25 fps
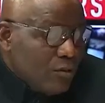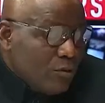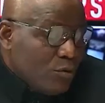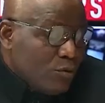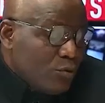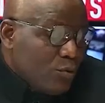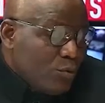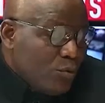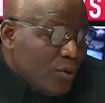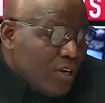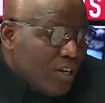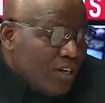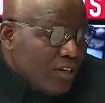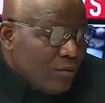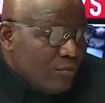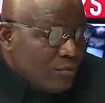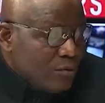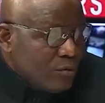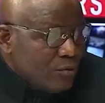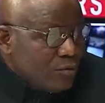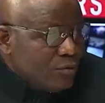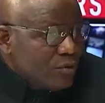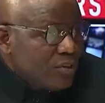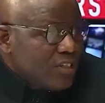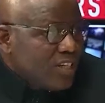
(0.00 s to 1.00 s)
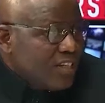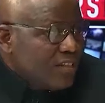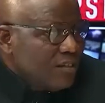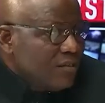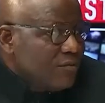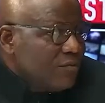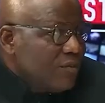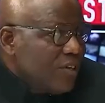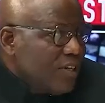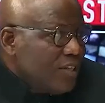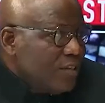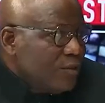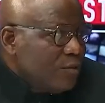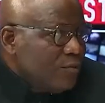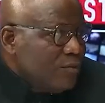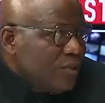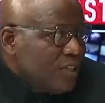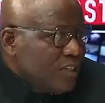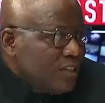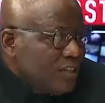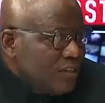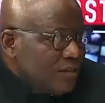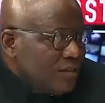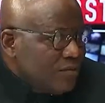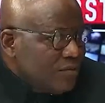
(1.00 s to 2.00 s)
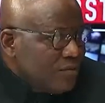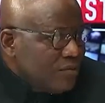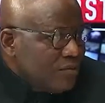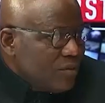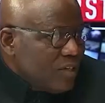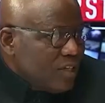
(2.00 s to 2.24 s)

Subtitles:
also we are able to satisfy the objectives